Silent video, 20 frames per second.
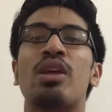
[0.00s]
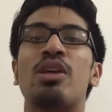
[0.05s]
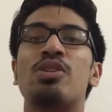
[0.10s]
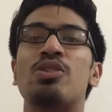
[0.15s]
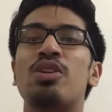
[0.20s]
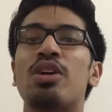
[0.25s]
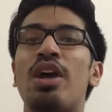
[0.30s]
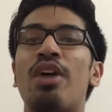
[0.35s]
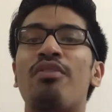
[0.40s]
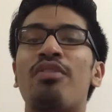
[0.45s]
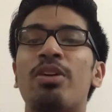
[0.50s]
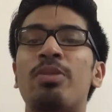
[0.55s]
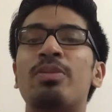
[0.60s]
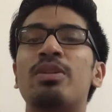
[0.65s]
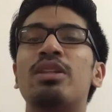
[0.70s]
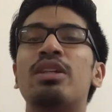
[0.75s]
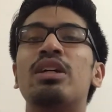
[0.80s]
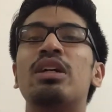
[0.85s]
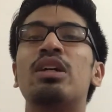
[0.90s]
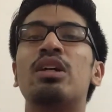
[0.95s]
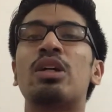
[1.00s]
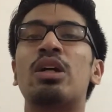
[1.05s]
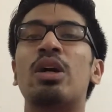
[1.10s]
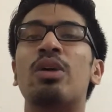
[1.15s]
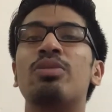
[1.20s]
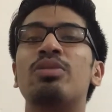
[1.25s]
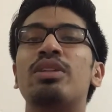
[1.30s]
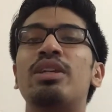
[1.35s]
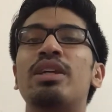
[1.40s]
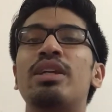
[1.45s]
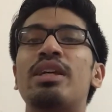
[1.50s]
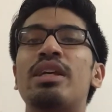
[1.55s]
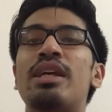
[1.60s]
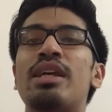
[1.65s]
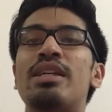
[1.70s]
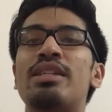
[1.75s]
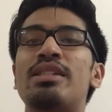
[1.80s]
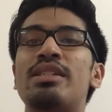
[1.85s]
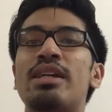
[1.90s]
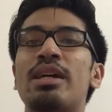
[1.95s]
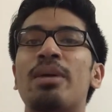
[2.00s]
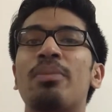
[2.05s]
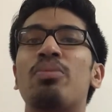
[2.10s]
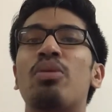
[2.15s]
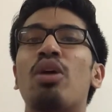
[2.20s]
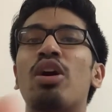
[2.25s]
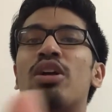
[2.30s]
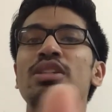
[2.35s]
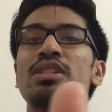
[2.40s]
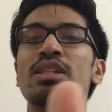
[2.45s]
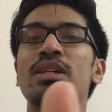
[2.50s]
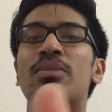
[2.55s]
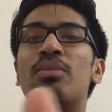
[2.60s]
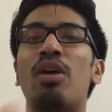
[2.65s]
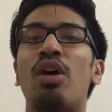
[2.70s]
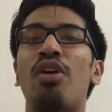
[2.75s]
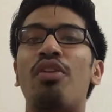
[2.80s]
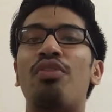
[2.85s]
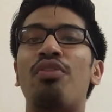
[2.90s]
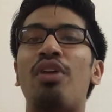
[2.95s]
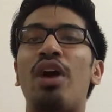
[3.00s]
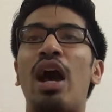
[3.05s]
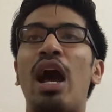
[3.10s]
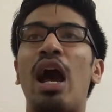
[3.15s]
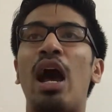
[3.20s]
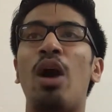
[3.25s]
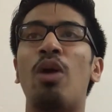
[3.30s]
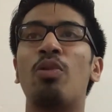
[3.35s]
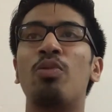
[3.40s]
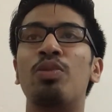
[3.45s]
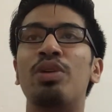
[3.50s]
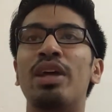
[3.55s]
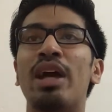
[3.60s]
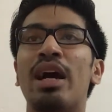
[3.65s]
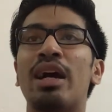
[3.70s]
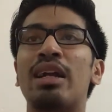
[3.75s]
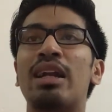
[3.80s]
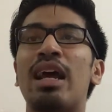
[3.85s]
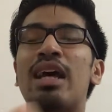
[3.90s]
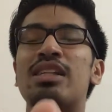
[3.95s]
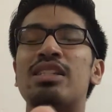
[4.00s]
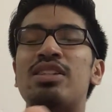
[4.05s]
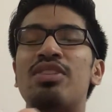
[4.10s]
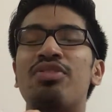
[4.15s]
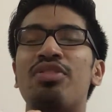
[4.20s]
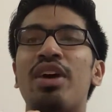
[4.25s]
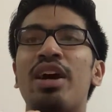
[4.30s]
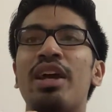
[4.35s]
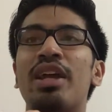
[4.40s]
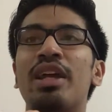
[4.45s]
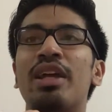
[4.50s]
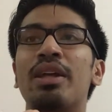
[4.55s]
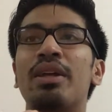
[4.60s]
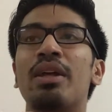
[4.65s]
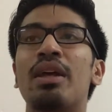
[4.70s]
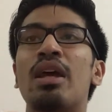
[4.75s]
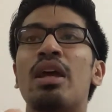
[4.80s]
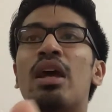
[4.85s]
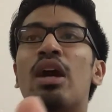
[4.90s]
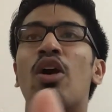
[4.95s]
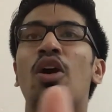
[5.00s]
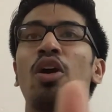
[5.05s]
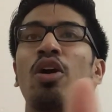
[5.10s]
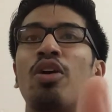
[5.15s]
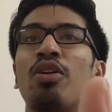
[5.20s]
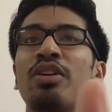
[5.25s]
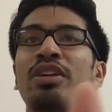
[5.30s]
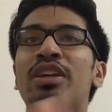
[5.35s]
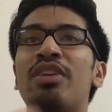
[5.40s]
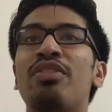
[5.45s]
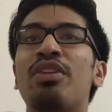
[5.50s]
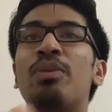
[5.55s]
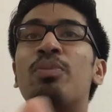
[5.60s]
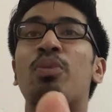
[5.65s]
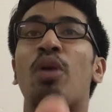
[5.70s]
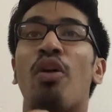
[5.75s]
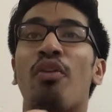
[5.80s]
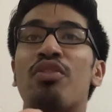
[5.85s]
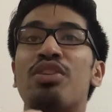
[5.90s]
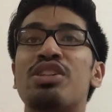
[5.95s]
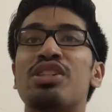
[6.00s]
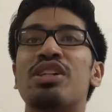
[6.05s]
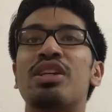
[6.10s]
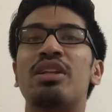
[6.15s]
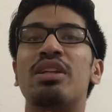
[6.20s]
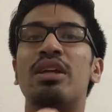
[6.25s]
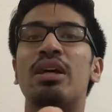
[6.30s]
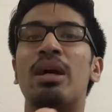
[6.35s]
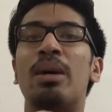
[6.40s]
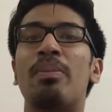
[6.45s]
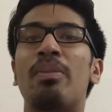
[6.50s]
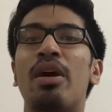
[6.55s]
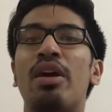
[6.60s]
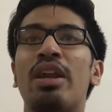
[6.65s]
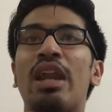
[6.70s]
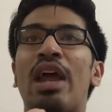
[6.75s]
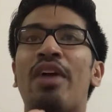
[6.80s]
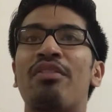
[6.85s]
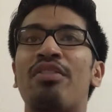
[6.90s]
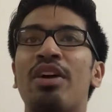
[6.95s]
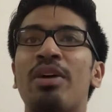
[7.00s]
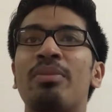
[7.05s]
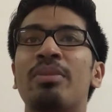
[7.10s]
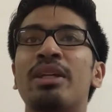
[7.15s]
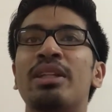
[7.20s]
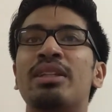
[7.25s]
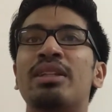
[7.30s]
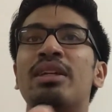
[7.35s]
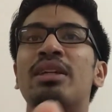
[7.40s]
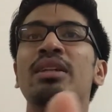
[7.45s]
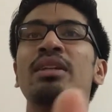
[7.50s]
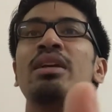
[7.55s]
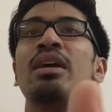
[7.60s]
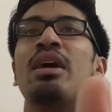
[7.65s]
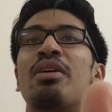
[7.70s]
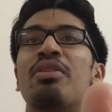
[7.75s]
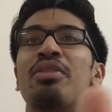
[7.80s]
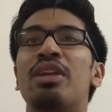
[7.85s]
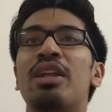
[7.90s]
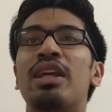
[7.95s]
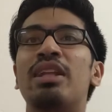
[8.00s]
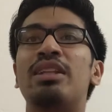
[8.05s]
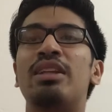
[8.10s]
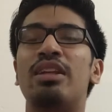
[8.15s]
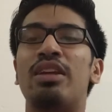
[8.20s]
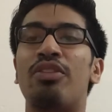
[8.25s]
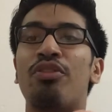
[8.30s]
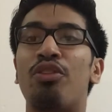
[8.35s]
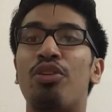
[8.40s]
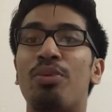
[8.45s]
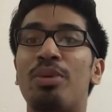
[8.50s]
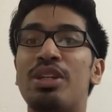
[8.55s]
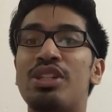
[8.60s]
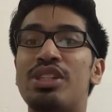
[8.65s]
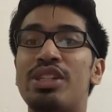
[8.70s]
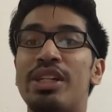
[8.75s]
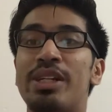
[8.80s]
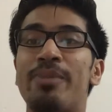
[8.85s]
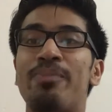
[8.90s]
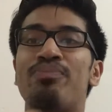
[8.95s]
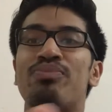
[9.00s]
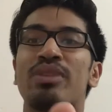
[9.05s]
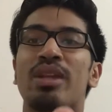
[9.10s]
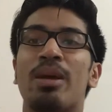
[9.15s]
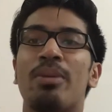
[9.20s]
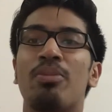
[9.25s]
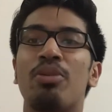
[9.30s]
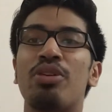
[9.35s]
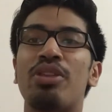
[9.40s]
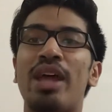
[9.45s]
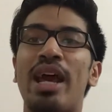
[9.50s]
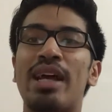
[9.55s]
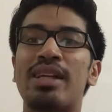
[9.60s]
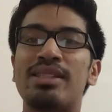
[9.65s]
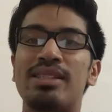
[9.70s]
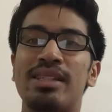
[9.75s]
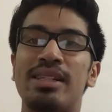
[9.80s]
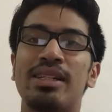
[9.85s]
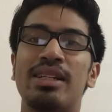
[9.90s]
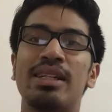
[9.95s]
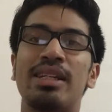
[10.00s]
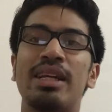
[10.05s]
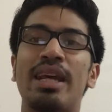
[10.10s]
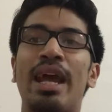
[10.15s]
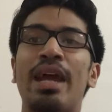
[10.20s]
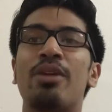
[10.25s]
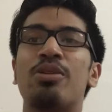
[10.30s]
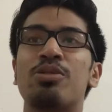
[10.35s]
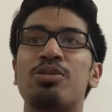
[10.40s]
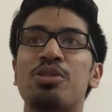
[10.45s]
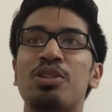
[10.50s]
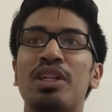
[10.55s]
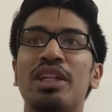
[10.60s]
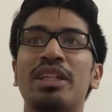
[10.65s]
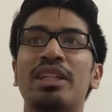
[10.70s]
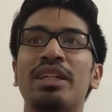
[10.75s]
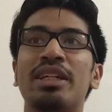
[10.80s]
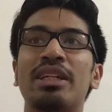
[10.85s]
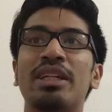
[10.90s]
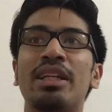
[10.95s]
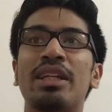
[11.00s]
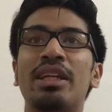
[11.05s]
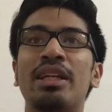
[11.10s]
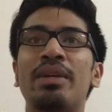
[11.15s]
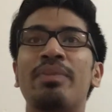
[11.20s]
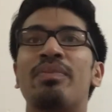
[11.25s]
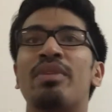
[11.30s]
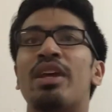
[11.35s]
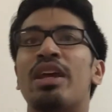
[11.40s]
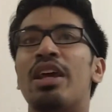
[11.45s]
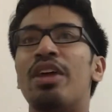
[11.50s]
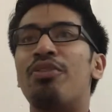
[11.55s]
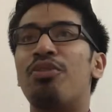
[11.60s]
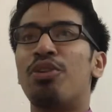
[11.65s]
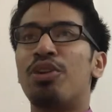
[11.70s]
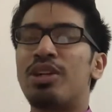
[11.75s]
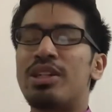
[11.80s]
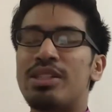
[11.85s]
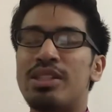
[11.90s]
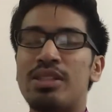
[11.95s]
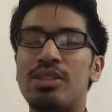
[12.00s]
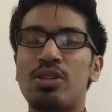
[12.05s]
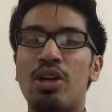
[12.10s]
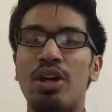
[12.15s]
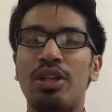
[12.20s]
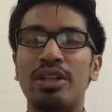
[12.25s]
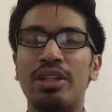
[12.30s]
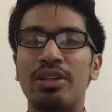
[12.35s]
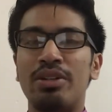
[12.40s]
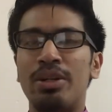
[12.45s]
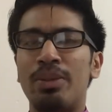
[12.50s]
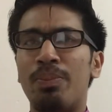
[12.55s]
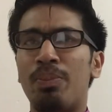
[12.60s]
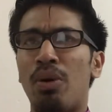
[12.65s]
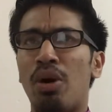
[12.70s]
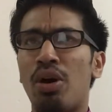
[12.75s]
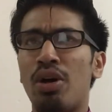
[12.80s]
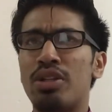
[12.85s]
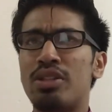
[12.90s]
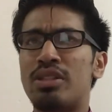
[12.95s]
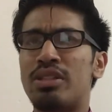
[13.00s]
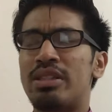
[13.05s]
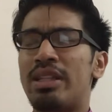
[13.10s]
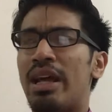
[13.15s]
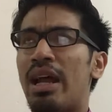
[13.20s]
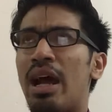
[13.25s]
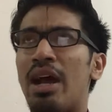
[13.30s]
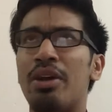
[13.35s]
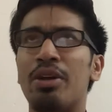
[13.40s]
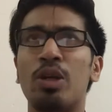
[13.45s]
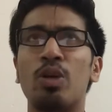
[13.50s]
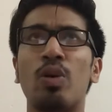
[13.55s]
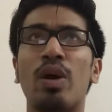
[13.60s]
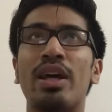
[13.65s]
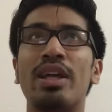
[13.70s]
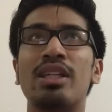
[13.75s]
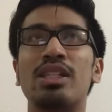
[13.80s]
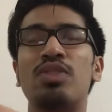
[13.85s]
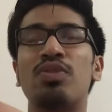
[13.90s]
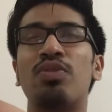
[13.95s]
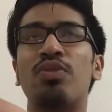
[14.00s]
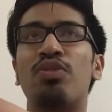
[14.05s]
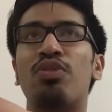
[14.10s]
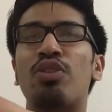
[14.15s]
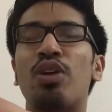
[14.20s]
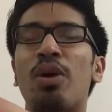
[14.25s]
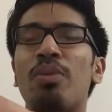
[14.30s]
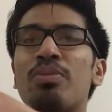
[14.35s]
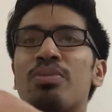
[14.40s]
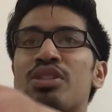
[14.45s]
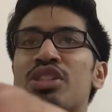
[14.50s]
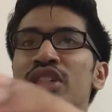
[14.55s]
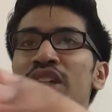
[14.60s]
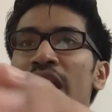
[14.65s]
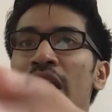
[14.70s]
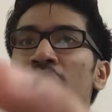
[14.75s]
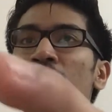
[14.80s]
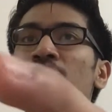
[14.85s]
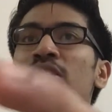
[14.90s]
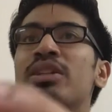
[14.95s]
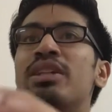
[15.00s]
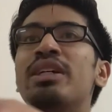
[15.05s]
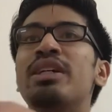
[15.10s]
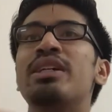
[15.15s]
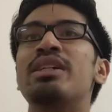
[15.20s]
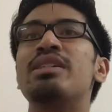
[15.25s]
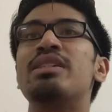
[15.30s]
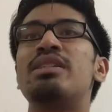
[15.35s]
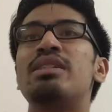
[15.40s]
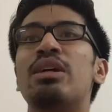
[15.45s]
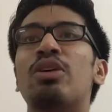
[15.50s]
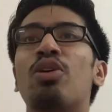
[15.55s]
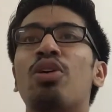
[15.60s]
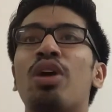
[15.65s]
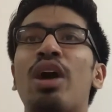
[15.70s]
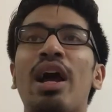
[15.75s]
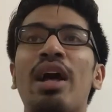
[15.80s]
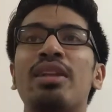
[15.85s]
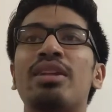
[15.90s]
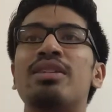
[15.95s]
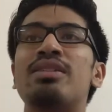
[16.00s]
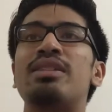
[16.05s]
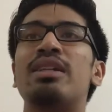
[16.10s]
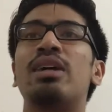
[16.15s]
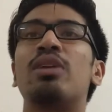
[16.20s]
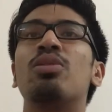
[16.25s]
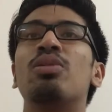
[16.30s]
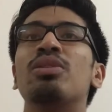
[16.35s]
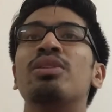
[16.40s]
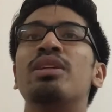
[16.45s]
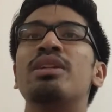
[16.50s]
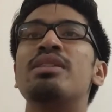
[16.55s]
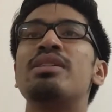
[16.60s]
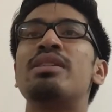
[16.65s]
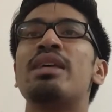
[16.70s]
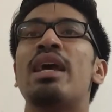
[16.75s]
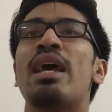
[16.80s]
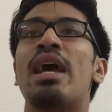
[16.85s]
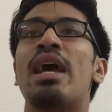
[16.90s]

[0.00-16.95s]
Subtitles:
So environmental accounting is a broad term of how we are classifying or giving provision about environmental related information, both externally and also internally. It focuses on the reports that are required from shareholders or other stakeholders,